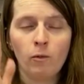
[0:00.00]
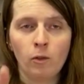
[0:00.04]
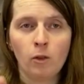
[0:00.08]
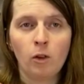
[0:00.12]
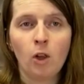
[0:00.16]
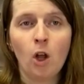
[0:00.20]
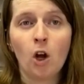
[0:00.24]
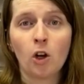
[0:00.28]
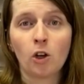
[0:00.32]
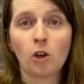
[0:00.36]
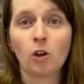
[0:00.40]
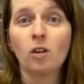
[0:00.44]

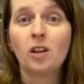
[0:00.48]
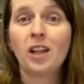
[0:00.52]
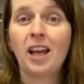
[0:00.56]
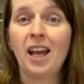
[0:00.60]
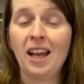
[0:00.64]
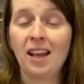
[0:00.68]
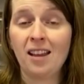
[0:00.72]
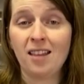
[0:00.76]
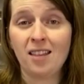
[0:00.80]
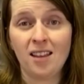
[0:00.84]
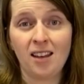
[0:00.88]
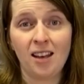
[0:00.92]
longer
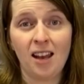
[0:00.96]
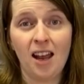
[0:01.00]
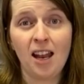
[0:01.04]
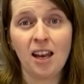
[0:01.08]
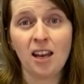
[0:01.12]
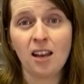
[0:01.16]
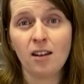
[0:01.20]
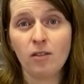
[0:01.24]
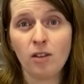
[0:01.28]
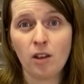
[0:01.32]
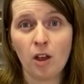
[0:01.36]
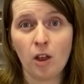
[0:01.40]
length than
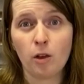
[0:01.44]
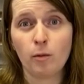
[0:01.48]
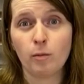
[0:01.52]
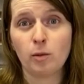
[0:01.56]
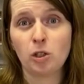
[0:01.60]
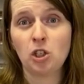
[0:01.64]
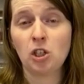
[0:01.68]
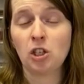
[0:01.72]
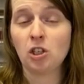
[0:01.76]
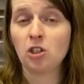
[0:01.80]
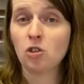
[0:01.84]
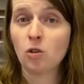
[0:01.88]
any of the other
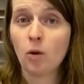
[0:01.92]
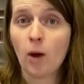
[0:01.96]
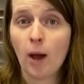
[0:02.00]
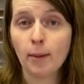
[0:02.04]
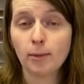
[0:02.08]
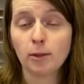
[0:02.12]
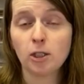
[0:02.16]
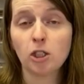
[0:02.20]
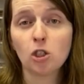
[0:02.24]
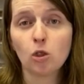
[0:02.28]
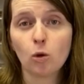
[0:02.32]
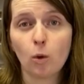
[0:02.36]
machines, so
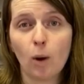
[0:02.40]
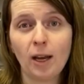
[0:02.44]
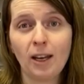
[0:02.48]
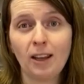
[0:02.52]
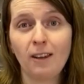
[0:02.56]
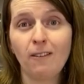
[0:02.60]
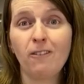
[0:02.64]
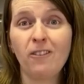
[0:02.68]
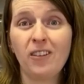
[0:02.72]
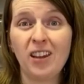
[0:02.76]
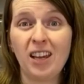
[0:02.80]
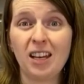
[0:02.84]
up to
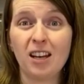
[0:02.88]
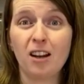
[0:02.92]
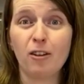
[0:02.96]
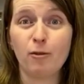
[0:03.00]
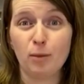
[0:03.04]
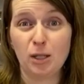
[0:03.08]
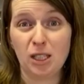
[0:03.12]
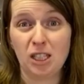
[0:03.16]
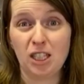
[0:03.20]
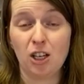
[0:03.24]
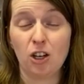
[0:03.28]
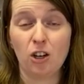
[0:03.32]
20 feet of
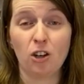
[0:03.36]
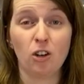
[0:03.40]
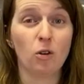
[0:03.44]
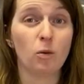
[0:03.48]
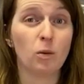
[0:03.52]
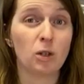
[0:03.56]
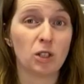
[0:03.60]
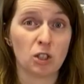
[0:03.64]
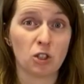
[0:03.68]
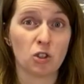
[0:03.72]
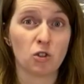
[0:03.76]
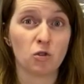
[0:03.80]
material,
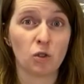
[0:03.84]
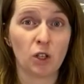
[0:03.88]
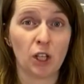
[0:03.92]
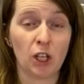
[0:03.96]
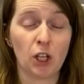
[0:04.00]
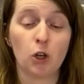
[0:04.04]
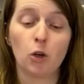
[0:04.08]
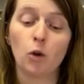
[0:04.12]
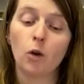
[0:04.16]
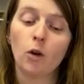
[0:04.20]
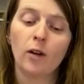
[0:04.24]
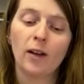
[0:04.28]
which is really
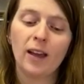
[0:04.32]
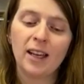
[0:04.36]
cool.